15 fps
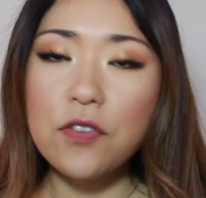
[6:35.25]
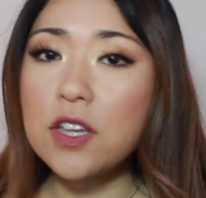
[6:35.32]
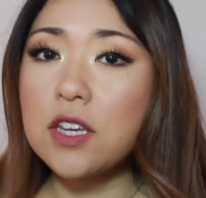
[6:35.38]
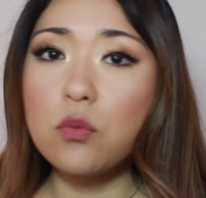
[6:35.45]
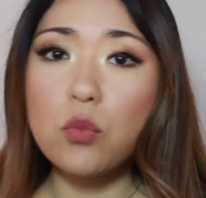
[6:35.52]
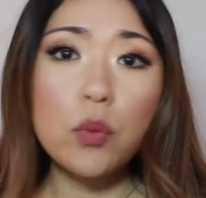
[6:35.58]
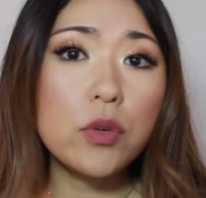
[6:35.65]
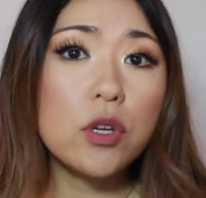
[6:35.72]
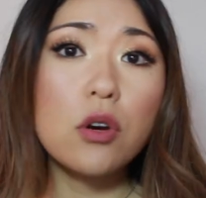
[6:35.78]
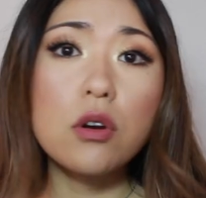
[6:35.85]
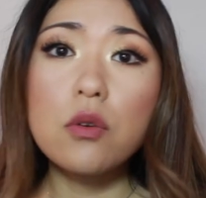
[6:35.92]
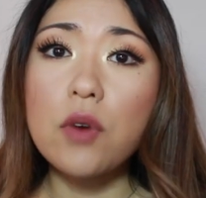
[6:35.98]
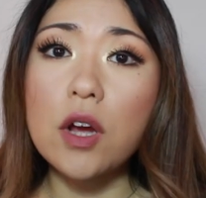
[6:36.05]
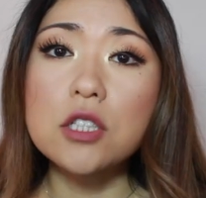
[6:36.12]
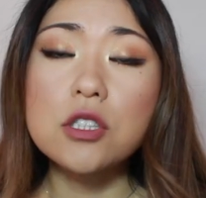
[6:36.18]
And when we go to
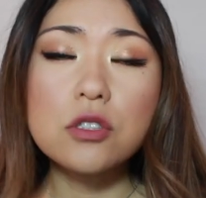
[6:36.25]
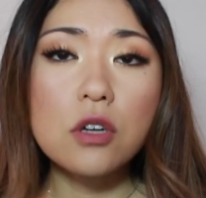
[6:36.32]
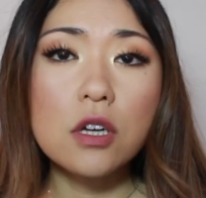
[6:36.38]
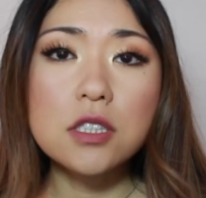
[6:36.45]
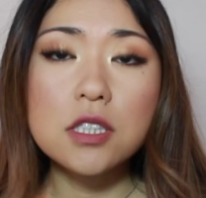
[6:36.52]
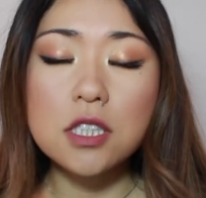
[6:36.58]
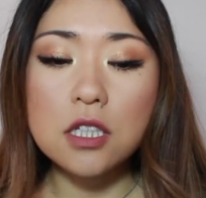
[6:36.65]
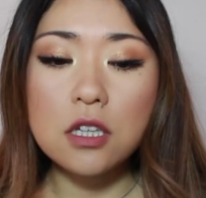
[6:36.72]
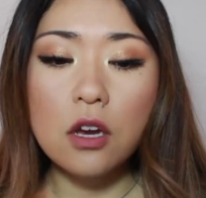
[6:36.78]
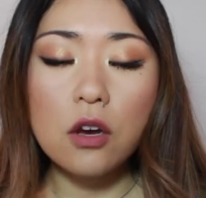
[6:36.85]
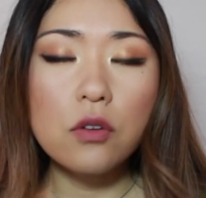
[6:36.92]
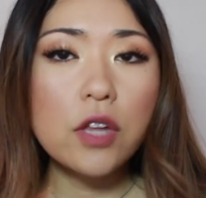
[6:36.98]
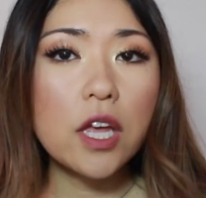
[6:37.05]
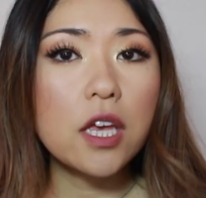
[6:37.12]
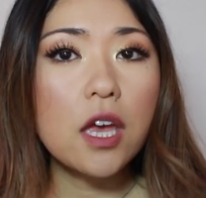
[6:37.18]
restaurants, you
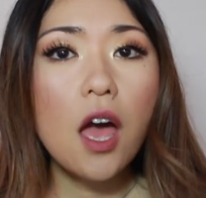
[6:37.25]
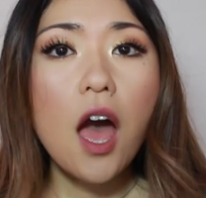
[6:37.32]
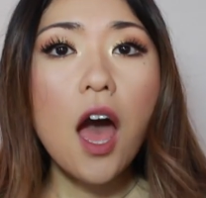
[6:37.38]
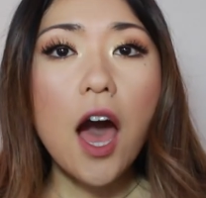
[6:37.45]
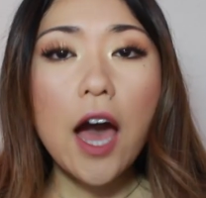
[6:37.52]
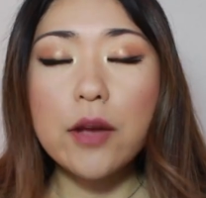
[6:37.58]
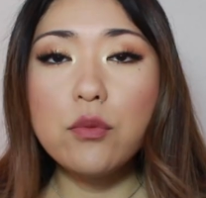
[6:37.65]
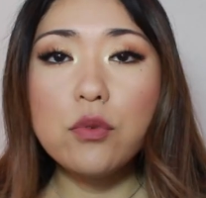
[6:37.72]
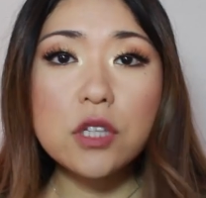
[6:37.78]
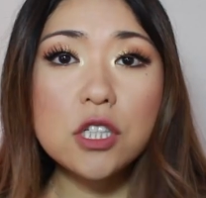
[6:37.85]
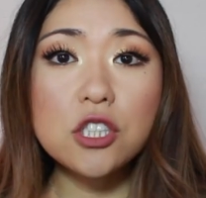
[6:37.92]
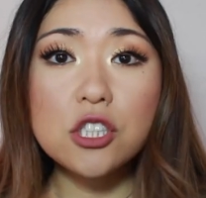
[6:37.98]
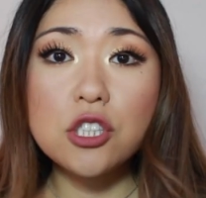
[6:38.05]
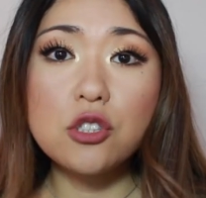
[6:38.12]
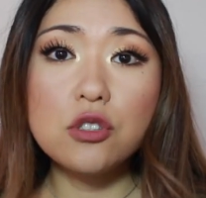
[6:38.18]
know, like I really
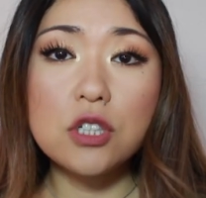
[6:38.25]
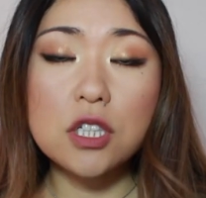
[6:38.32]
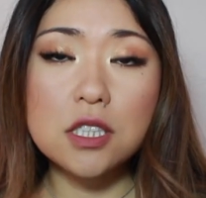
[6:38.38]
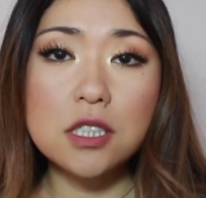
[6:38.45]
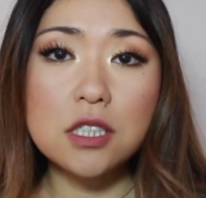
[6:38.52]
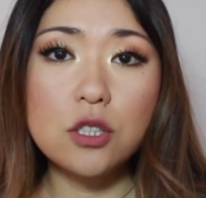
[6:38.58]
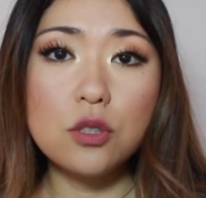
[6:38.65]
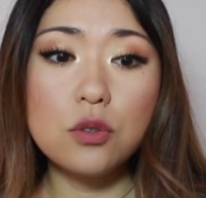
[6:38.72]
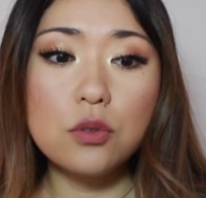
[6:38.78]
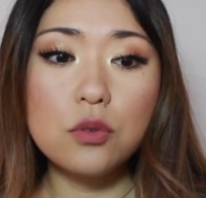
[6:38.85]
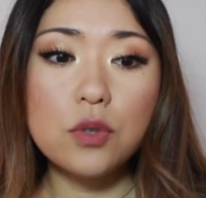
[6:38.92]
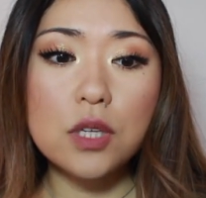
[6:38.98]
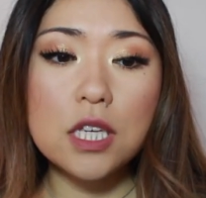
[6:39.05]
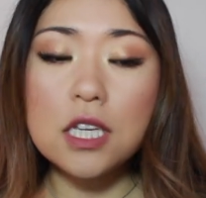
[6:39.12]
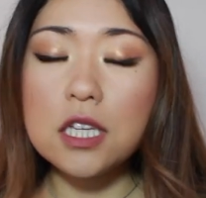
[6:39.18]
just strict
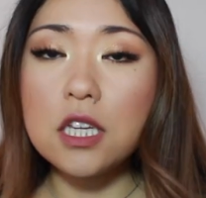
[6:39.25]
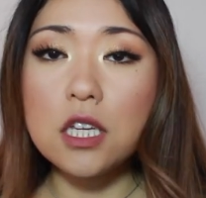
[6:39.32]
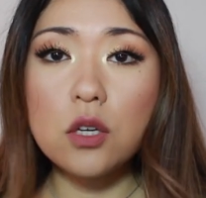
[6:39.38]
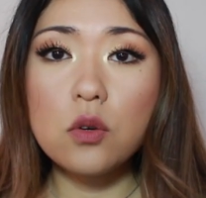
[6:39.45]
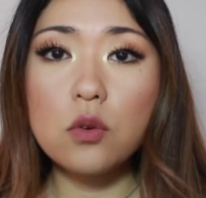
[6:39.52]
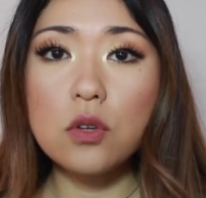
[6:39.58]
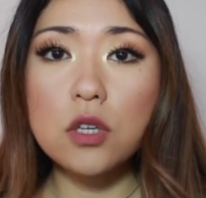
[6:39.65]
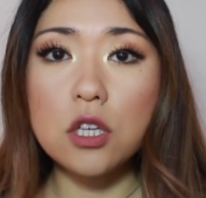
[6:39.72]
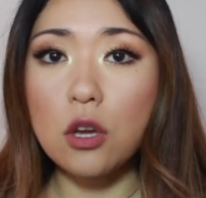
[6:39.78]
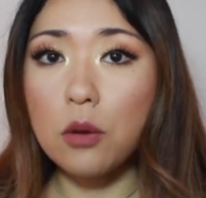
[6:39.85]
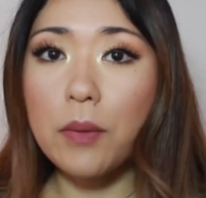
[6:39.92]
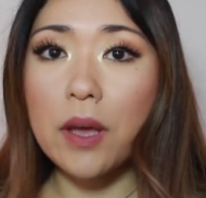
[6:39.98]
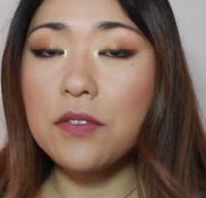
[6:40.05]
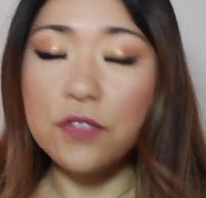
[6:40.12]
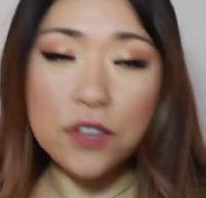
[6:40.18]
to eating, you know,
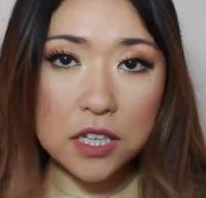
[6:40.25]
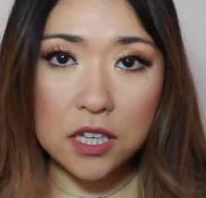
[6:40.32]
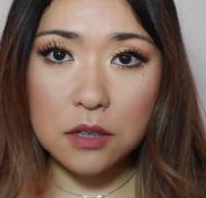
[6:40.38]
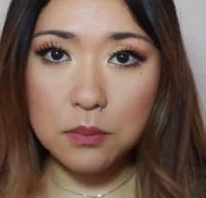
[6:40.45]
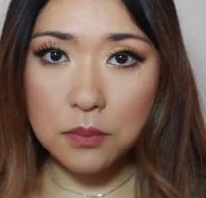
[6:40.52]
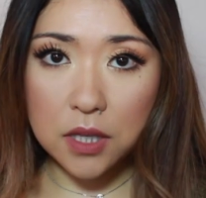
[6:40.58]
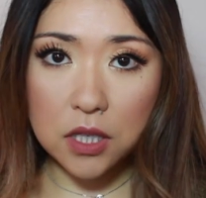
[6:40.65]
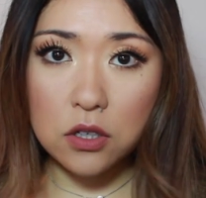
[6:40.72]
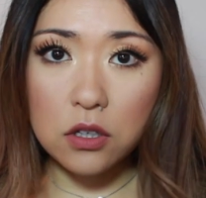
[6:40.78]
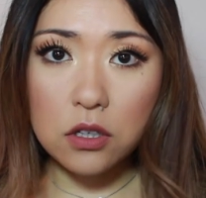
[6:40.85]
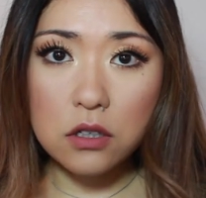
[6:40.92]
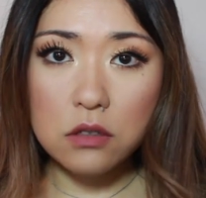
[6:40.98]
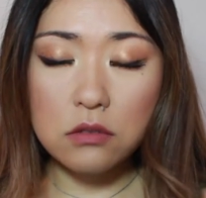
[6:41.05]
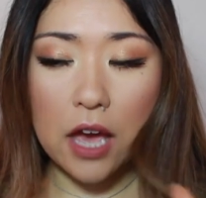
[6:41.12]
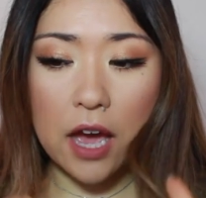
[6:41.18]
my vegan
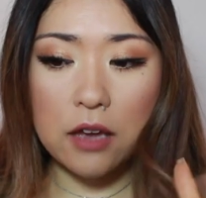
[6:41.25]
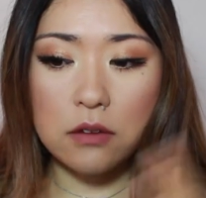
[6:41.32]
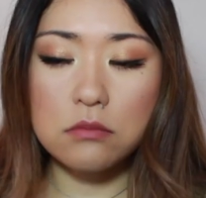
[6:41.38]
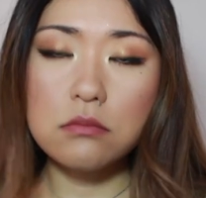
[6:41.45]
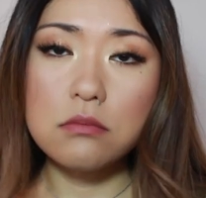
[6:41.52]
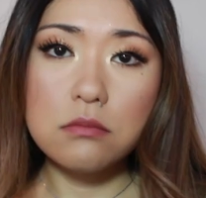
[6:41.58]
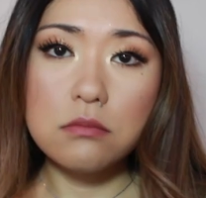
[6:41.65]
meal at